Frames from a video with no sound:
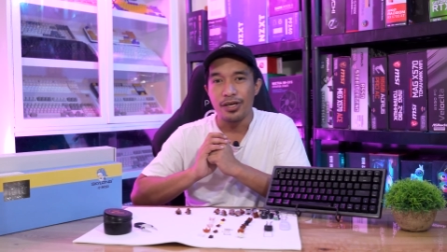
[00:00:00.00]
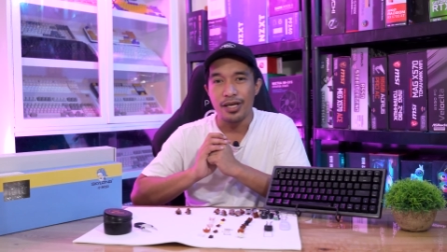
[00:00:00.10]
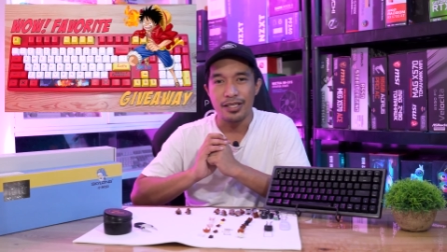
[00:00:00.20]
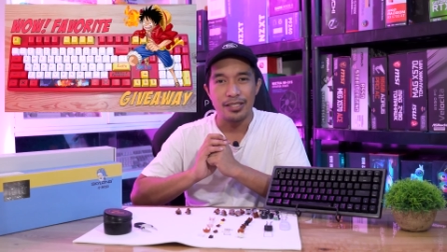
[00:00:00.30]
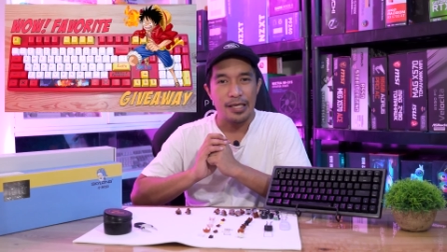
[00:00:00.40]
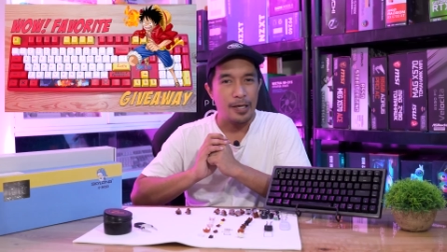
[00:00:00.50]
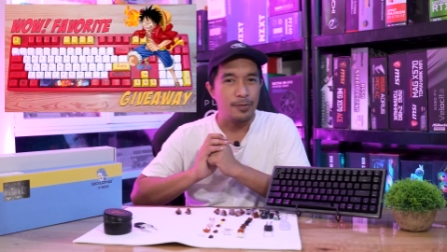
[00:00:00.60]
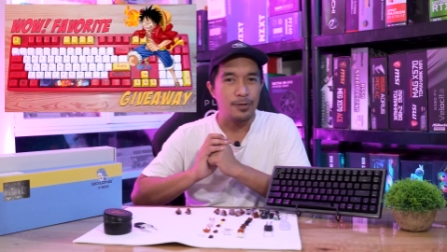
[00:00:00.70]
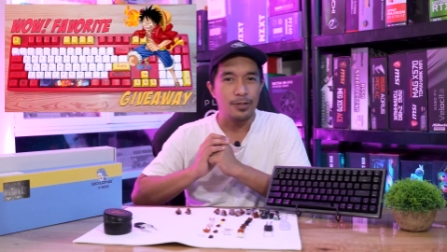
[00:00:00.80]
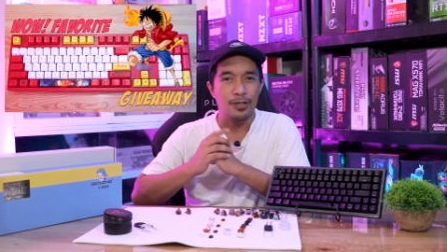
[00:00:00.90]
let's
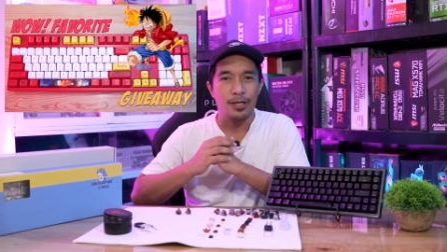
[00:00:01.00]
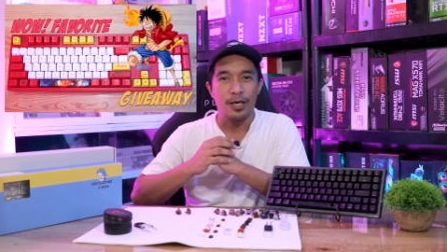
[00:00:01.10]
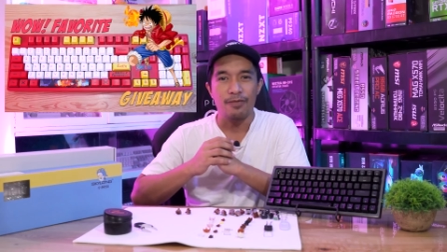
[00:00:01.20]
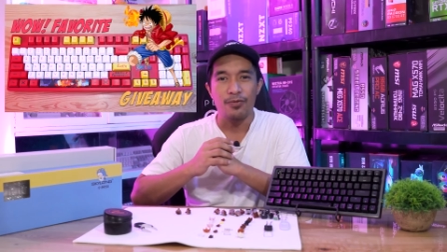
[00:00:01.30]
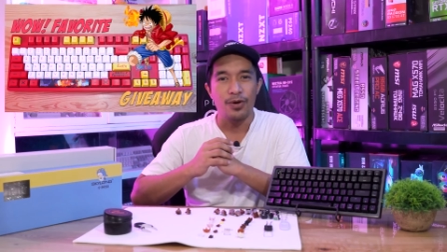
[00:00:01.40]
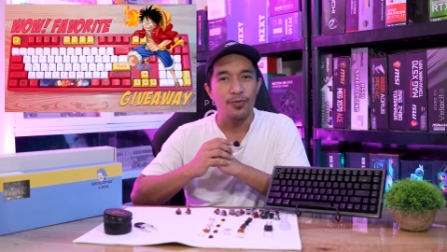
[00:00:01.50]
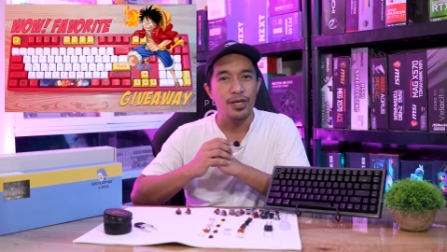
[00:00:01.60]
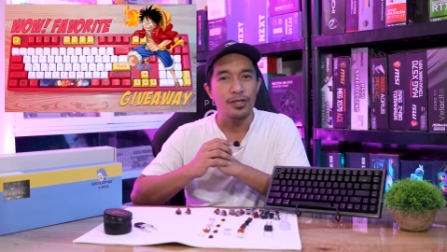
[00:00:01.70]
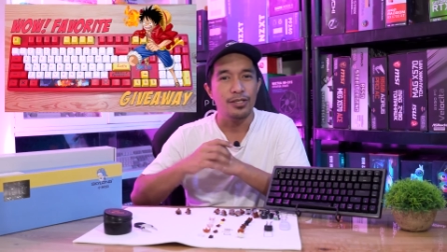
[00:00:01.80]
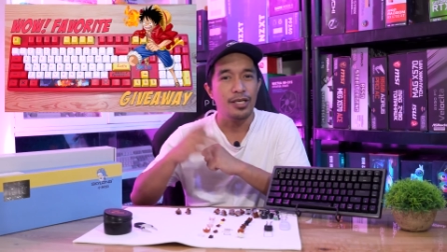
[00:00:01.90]
announce the giveaway
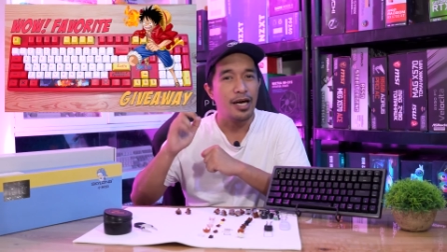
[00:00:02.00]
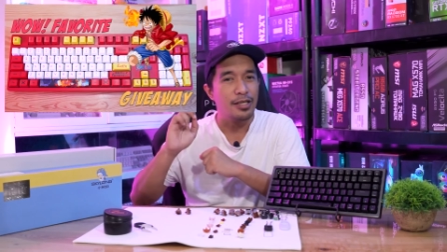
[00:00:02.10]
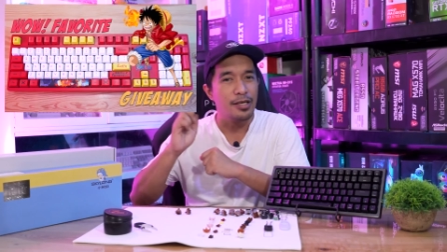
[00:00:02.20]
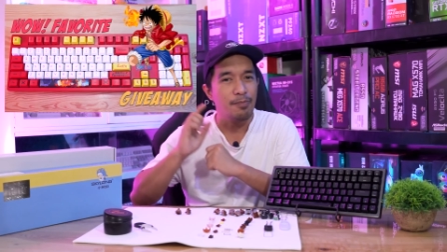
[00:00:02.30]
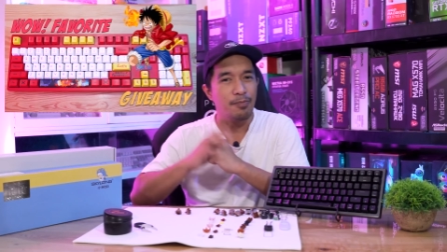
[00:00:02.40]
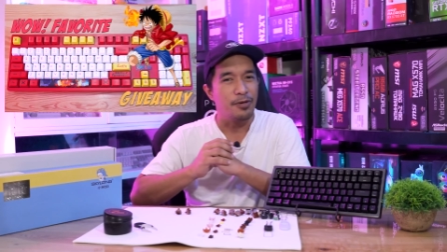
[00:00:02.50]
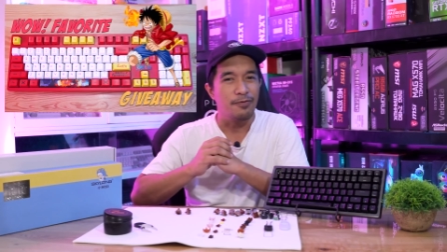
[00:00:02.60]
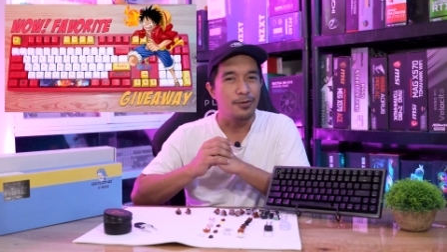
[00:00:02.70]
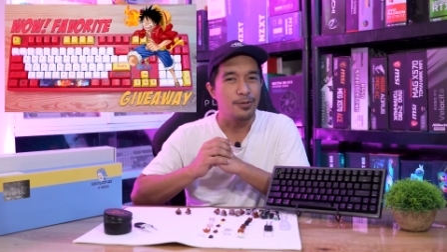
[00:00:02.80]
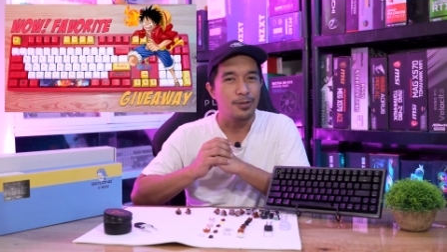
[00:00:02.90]
winner sa ating
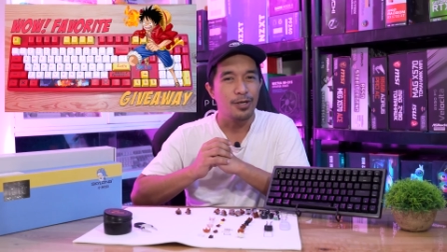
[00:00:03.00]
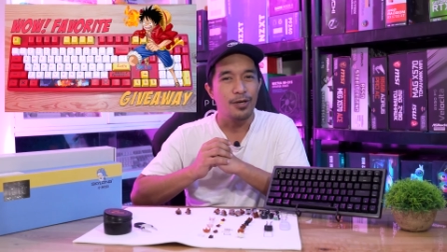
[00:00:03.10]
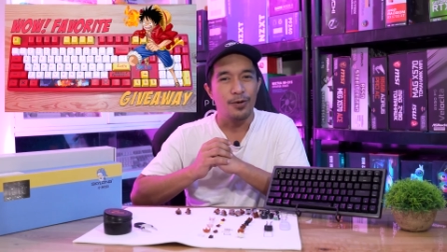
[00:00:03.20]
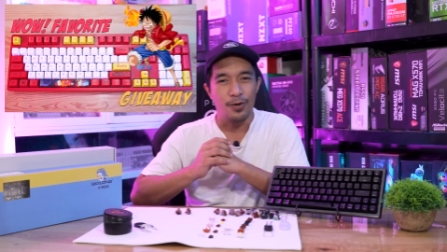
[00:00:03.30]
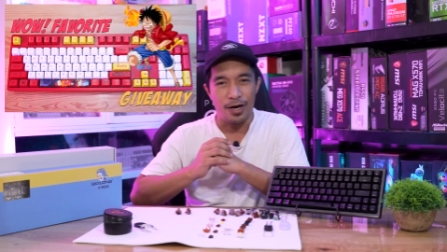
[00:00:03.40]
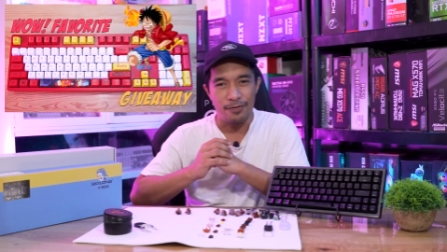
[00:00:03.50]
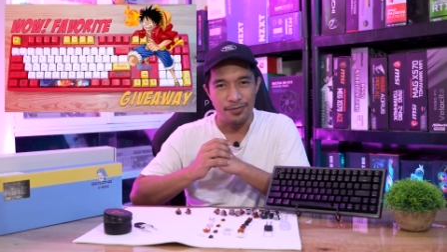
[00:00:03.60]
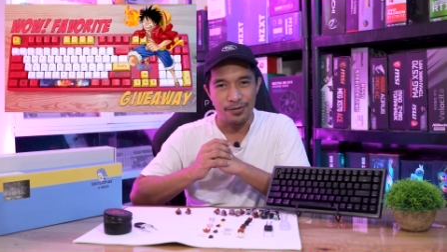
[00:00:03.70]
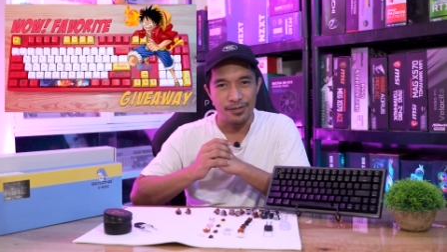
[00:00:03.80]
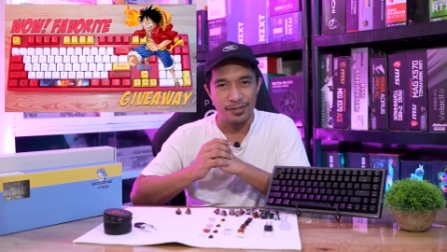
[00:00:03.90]
previous
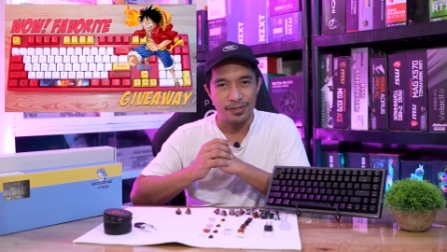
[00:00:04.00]
raffle.